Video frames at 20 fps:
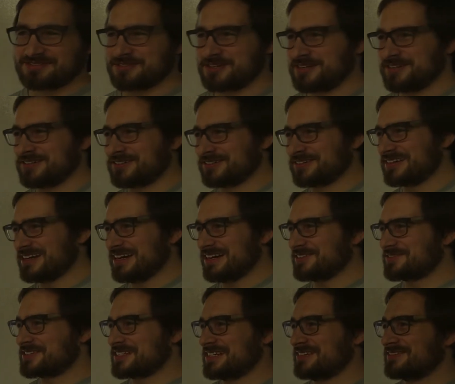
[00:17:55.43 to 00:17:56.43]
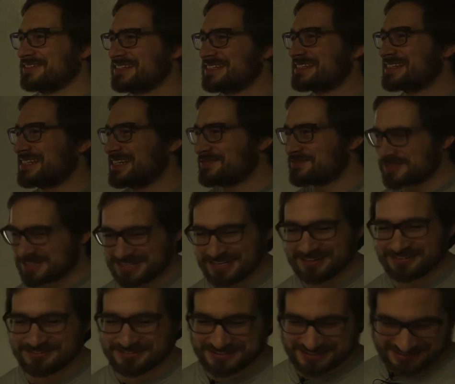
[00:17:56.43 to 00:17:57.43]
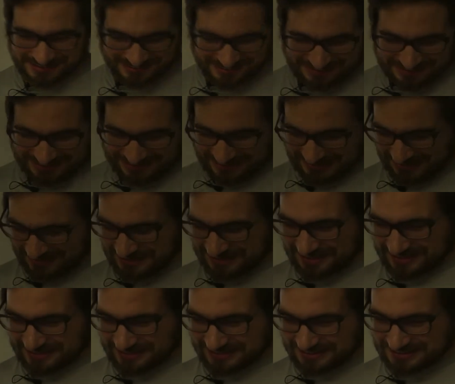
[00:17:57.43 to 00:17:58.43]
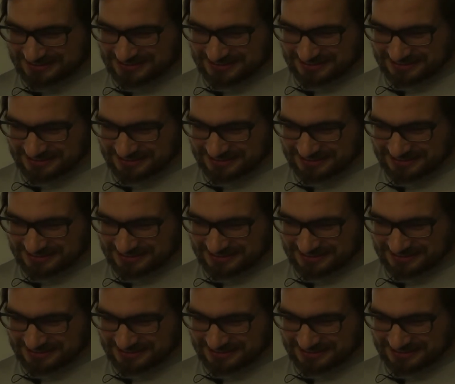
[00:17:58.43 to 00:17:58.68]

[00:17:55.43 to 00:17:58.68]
where you only have 70 steps left and